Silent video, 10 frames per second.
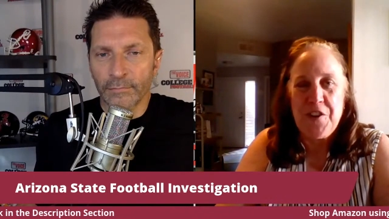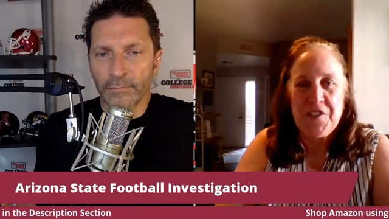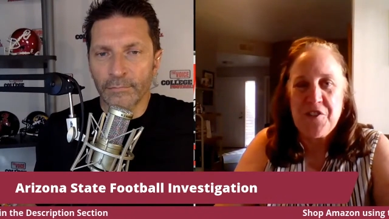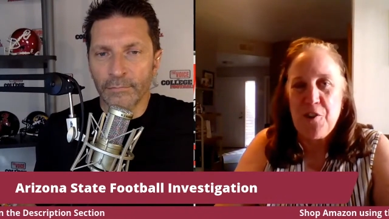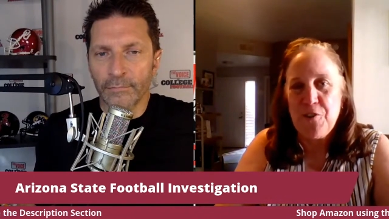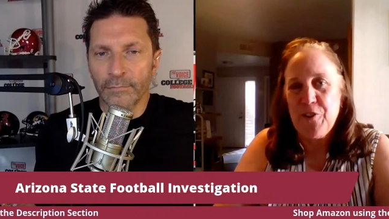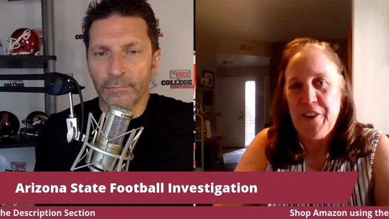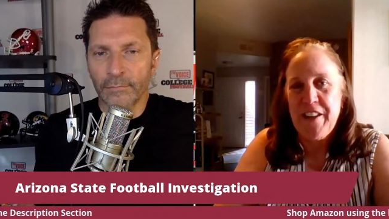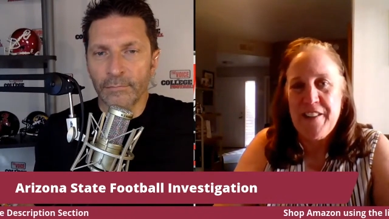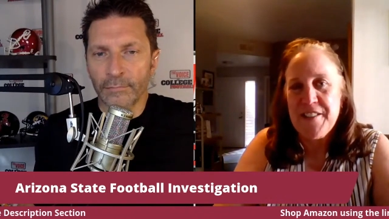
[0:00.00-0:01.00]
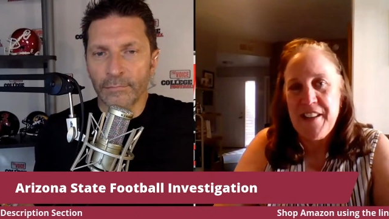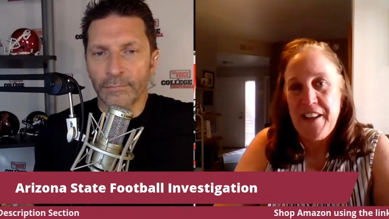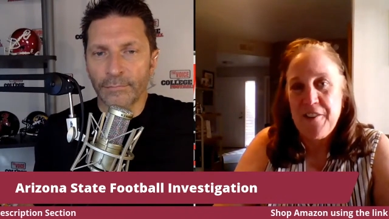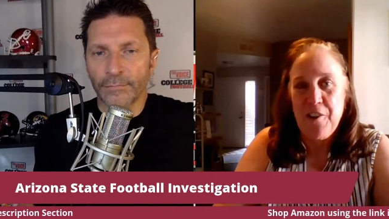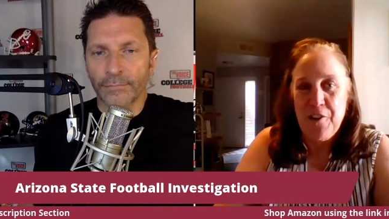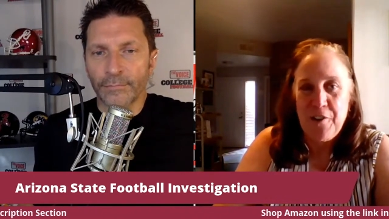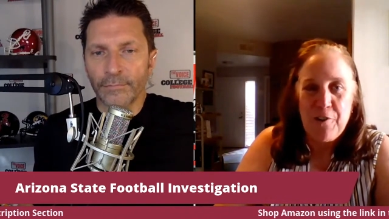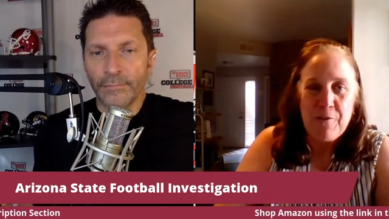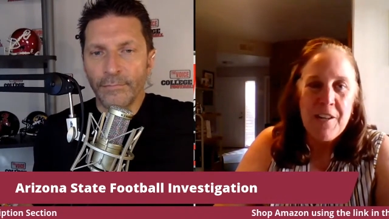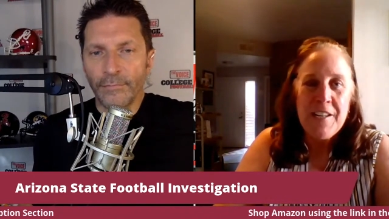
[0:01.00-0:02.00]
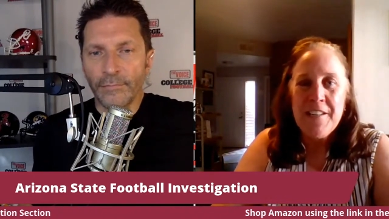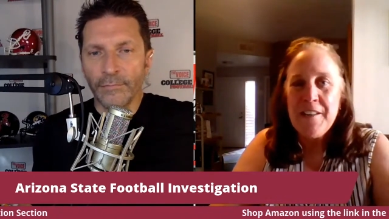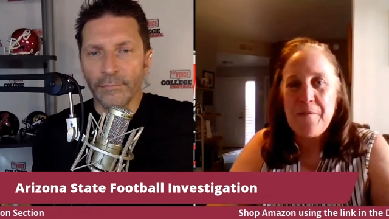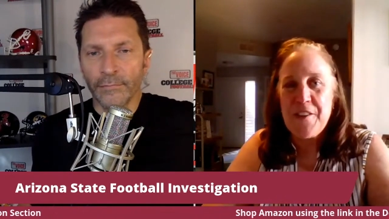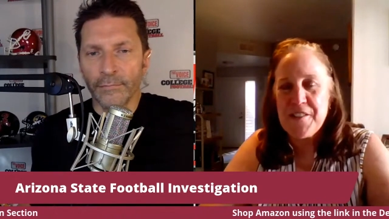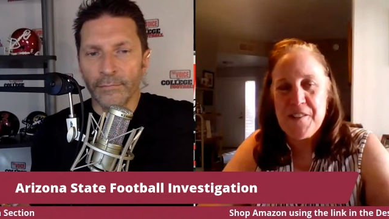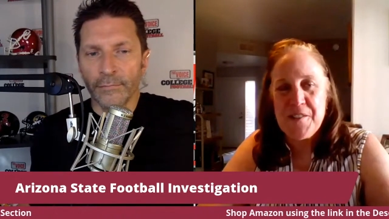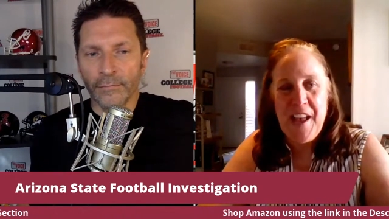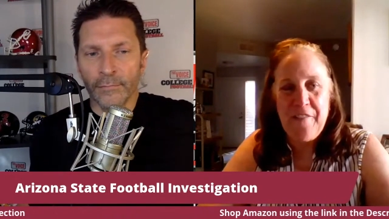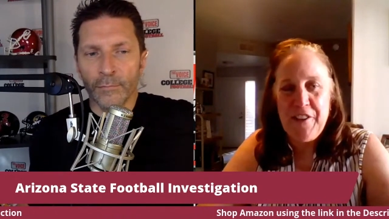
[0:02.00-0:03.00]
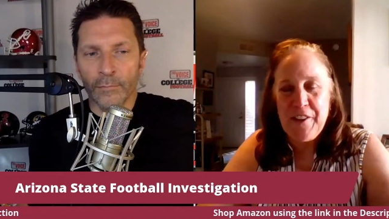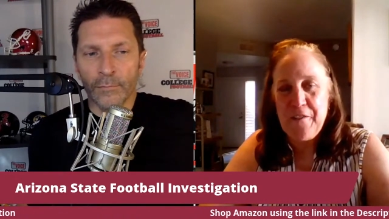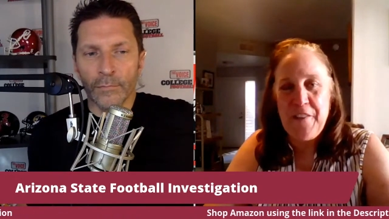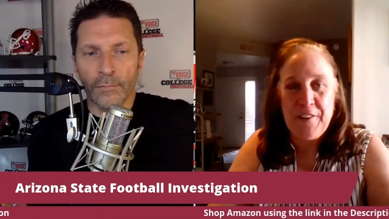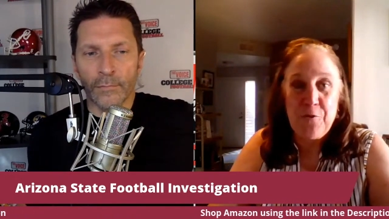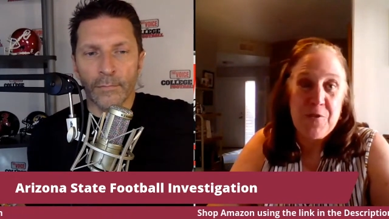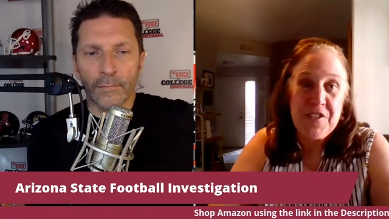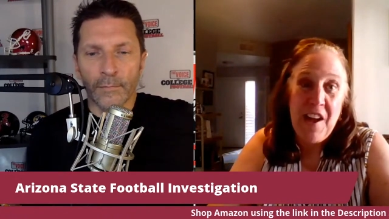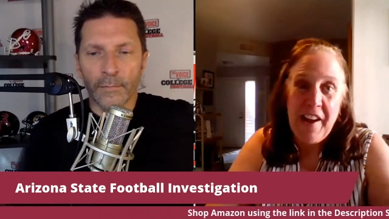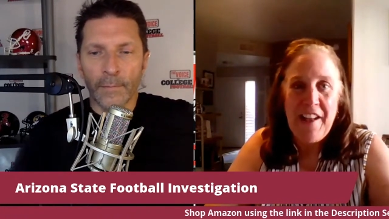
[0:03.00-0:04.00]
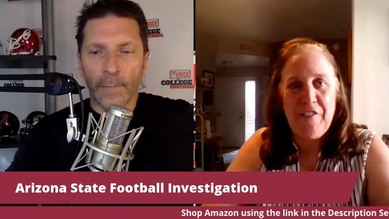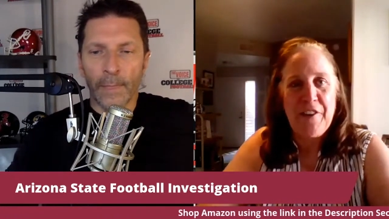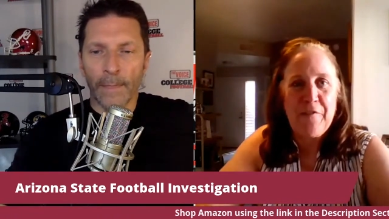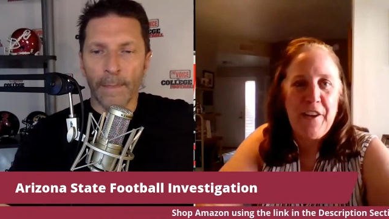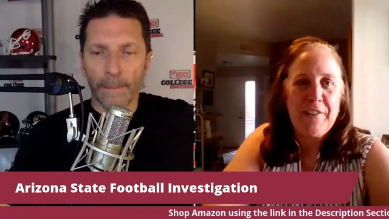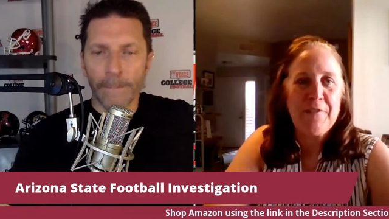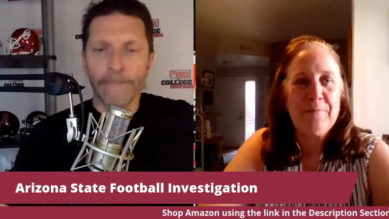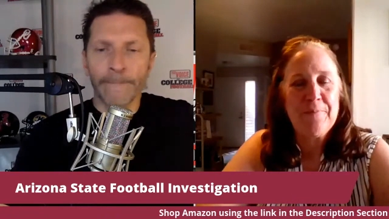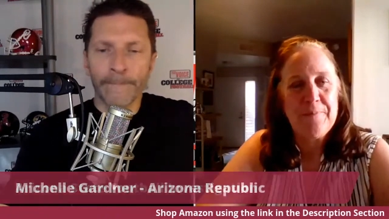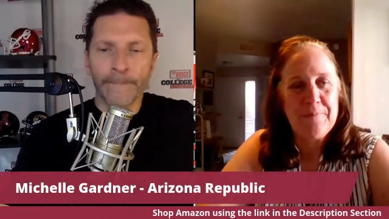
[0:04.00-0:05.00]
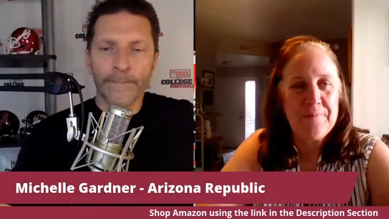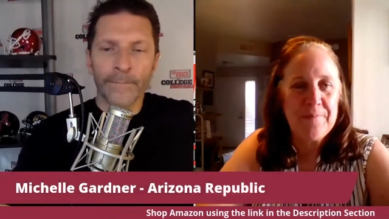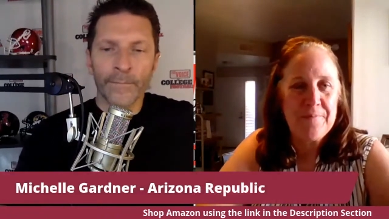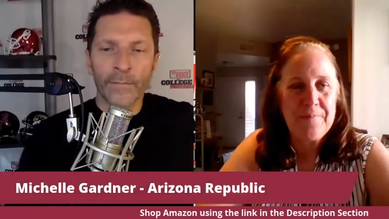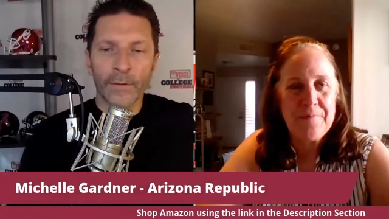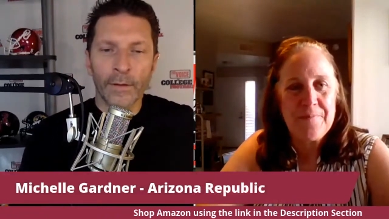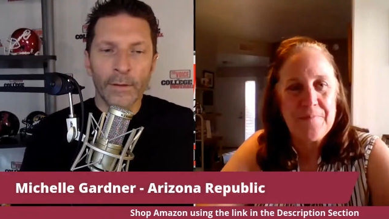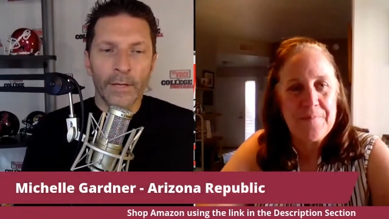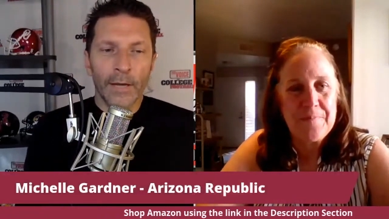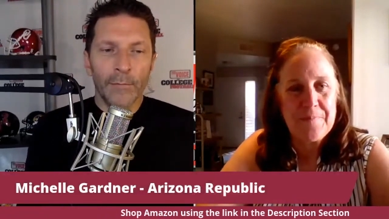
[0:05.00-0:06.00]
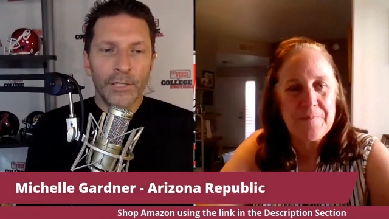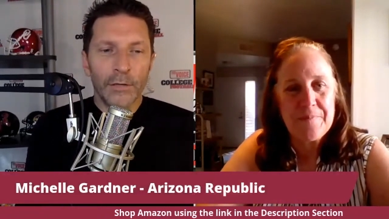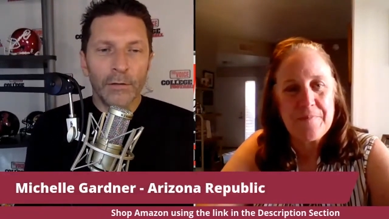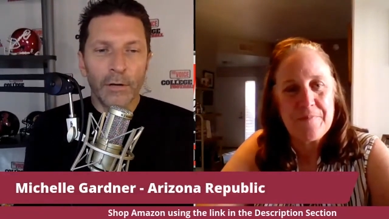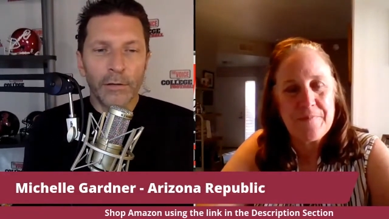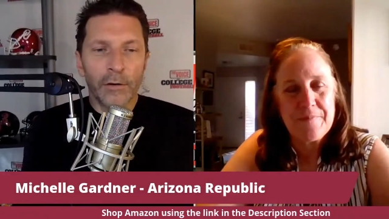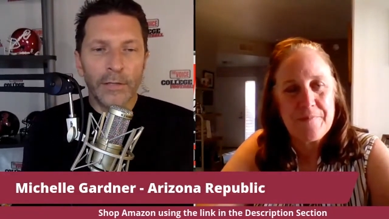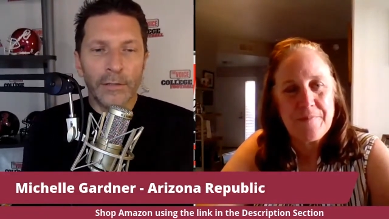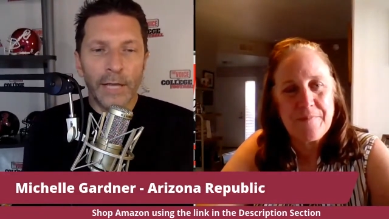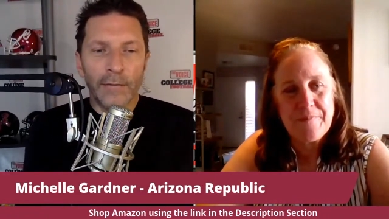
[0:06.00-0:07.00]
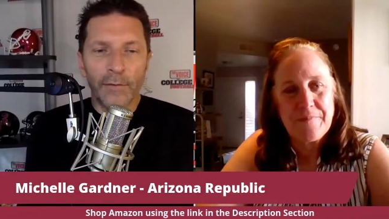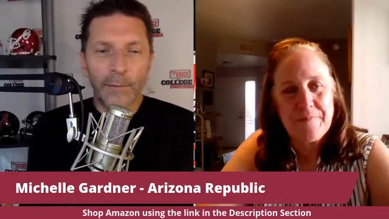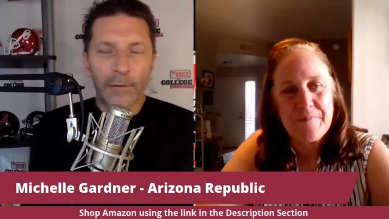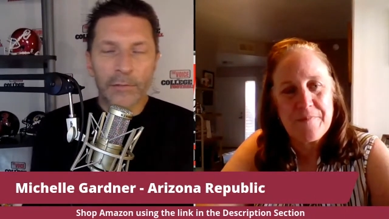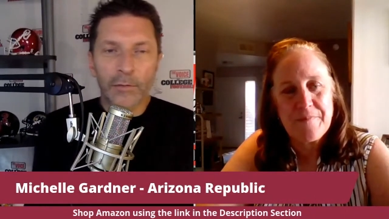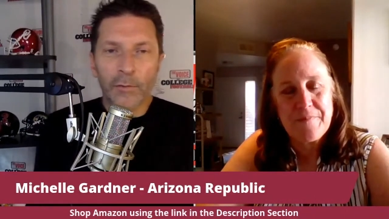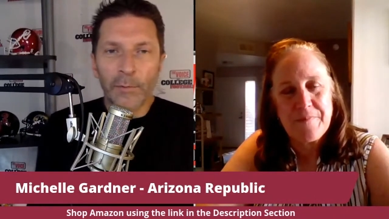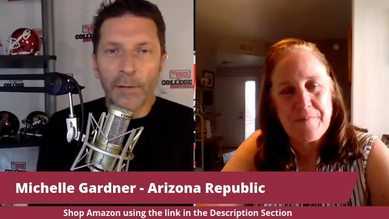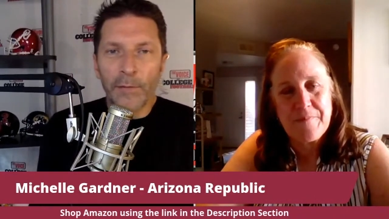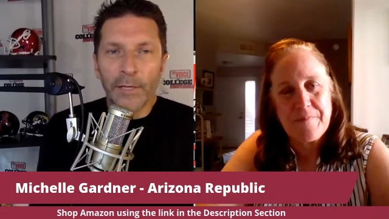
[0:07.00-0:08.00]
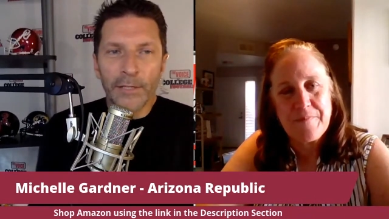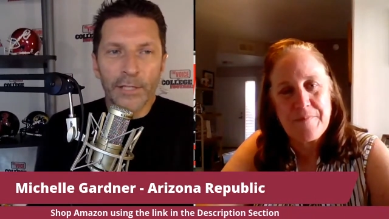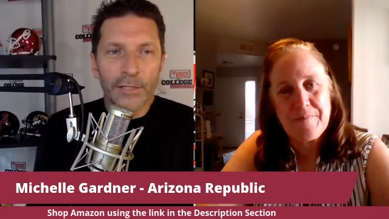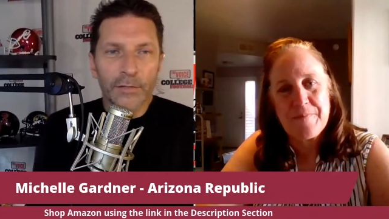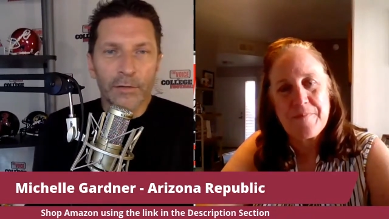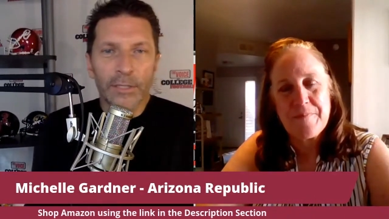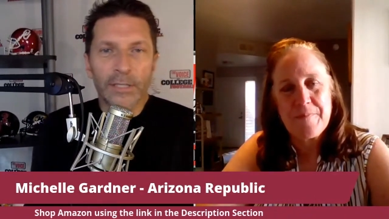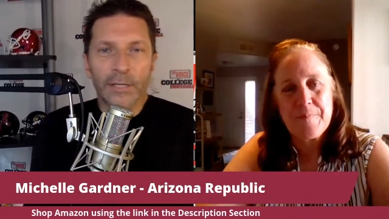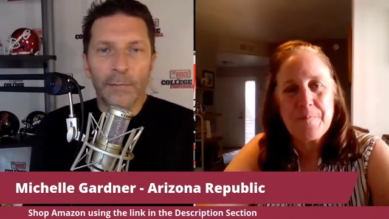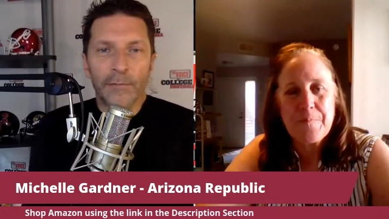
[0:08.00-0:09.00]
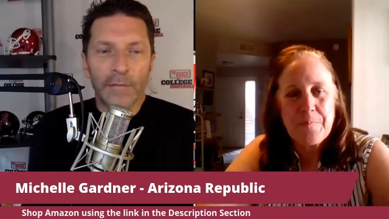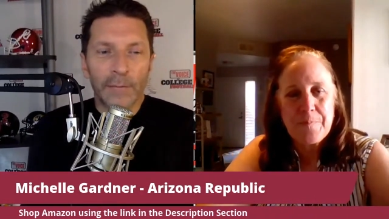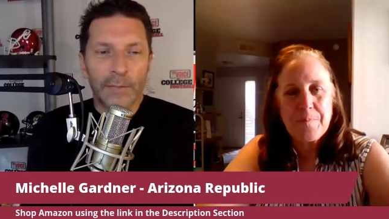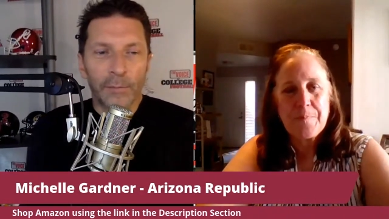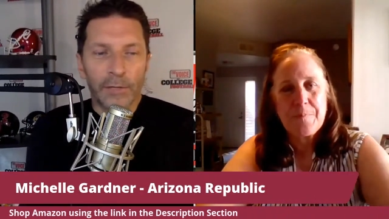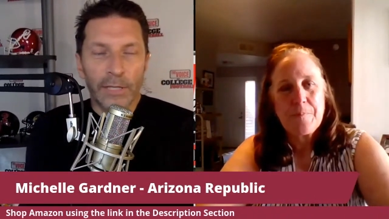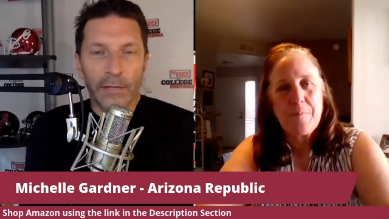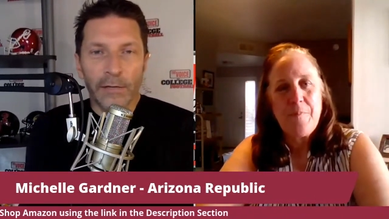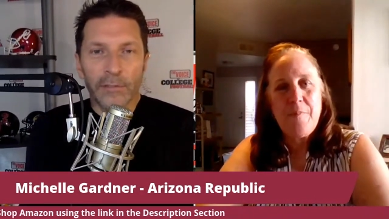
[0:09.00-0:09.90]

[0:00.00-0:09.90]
Speaker 1: before you start looking and saying, uh-oh, this is having an effect or it's not having an effect.
Speaker 2: Got Michelle Gardner on the line from Arizona Republic. She's joined us a number of times to break down